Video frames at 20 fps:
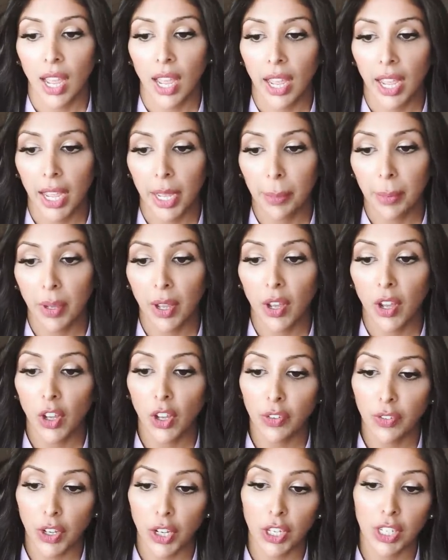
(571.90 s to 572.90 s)

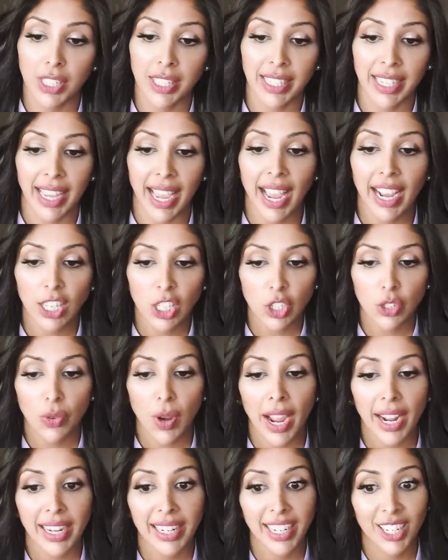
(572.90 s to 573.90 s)
Urvoursi extract,